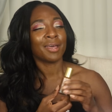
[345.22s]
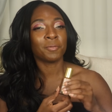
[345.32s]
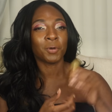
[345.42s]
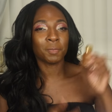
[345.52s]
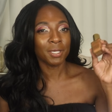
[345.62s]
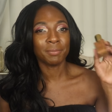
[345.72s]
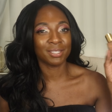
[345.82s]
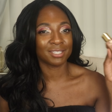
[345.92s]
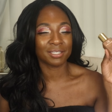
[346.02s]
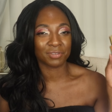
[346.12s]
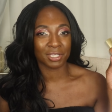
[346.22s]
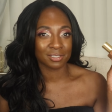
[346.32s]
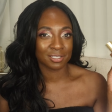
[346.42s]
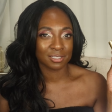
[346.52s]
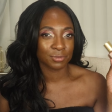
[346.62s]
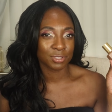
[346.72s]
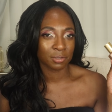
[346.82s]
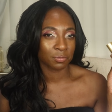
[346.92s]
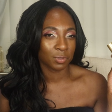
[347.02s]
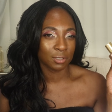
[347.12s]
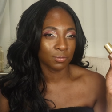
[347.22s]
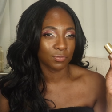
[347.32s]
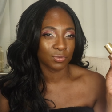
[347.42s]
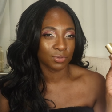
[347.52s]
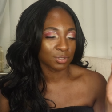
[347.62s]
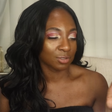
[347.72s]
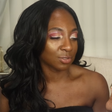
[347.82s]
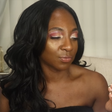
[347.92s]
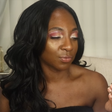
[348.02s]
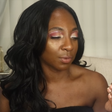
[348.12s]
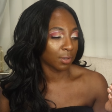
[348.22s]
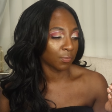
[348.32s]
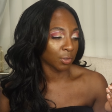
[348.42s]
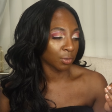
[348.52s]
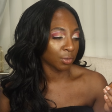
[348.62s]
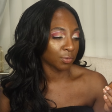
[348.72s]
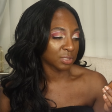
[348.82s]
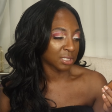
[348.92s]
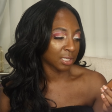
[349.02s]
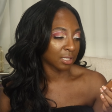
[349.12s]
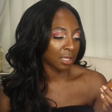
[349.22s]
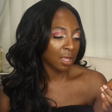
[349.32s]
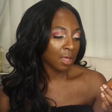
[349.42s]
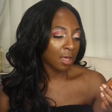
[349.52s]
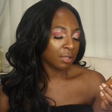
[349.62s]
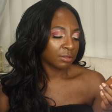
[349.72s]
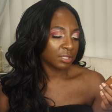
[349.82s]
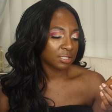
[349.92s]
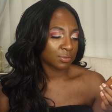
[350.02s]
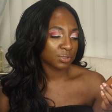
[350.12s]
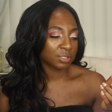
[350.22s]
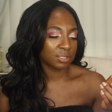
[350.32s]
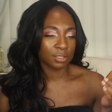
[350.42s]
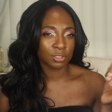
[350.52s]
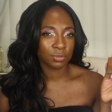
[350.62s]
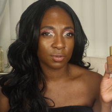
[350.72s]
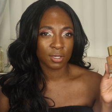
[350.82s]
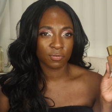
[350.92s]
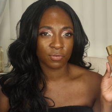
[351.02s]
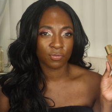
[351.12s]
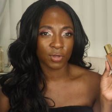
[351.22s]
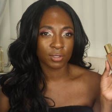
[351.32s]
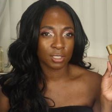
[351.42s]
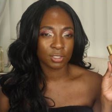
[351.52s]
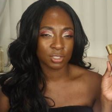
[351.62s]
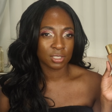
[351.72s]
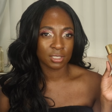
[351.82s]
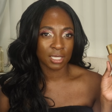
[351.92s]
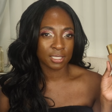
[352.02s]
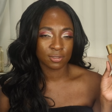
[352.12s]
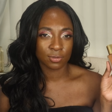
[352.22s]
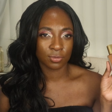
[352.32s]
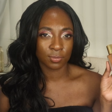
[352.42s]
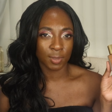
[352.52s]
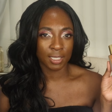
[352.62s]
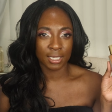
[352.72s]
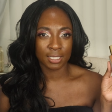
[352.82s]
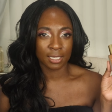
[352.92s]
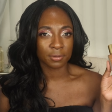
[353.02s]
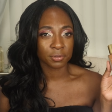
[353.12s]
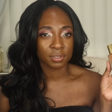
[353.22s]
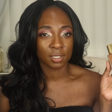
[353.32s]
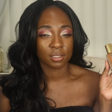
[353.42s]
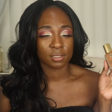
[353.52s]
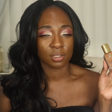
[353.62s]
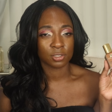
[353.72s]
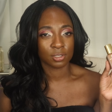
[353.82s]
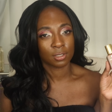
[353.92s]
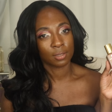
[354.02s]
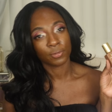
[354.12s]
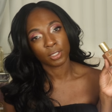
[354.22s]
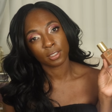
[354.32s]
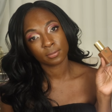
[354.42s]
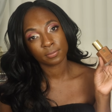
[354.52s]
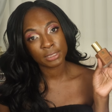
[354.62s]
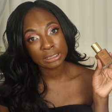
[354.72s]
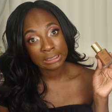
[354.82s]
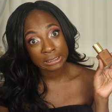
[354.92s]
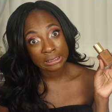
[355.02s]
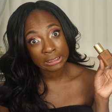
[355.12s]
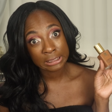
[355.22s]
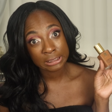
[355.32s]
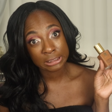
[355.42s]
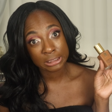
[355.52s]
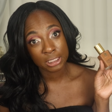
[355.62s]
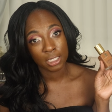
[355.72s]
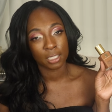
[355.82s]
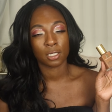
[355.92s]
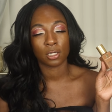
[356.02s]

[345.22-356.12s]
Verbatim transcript: It, what made me think of that is because I was like reading reviews on Sephora and one girl was like, this was such a great foundation. It lasted through my eight hour sex session. I'm like, bitch.